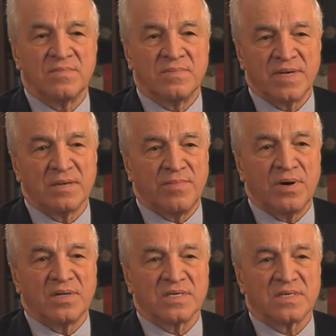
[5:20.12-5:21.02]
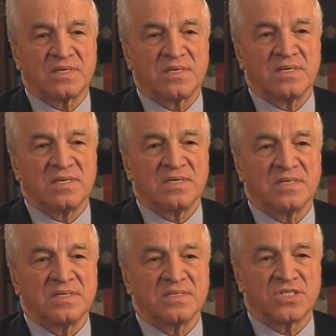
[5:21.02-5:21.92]
metabolic
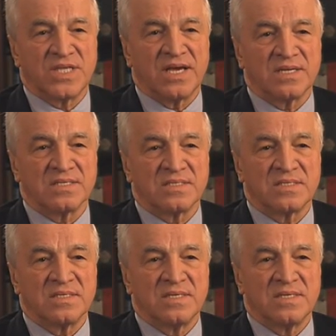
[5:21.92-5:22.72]
status,